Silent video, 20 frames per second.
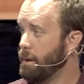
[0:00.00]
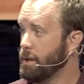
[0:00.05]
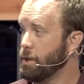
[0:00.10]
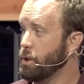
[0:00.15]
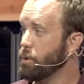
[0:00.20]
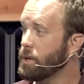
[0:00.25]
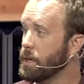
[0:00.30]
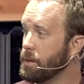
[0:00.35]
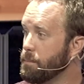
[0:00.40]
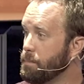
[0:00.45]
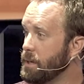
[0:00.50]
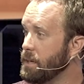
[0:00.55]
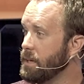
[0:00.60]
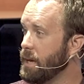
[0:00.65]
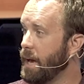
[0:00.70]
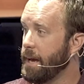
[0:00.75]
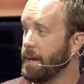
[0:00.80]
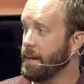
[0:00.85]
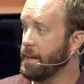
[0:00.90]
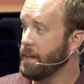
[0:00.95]
then you can
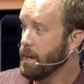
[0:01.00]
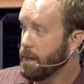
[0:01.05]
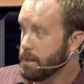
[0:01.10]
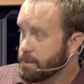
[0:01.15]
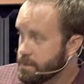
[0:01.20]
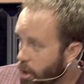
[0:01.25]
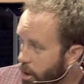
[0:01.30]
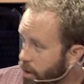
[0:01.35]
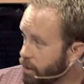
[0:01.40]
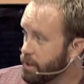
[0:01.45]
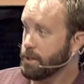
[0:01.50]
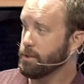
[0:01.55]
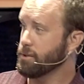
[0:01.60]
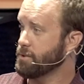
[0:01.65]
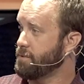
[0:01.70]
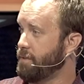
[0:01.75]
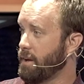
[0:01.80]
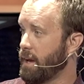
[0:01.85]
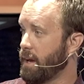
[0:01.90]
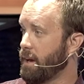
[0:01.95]
be a Tar
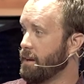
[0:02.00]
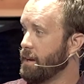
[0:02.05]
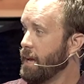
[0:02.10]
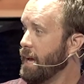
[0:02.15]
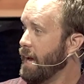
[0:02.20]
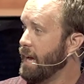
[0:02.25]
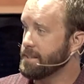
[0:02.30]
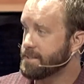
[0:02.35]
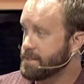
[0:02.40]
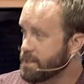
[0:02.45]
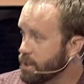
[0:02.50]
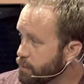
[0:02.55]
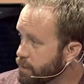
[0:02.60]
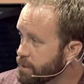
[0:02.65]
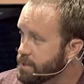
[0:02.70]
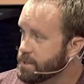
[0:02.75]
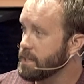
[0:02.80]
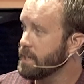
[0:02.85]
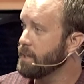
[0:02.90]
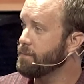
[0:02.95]
Heels fan and still
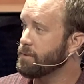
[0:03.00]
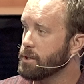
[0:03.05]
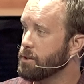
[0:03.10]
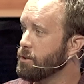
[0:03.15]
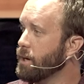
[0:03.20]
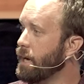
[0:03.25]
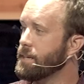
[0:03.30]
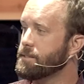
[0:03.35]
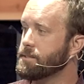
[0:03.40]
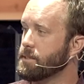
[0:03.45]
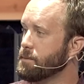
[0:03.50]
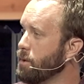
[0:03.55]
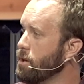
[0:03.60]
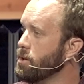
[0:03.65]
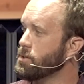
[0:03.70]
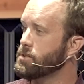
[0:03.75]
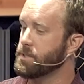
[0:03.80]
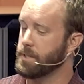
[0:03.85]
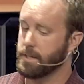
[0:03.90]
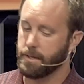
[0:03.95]
receive the grace and
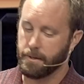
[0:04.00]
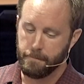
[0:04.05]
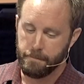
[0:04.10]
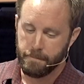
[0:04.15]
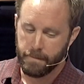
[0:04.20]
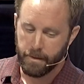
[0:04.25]
mercy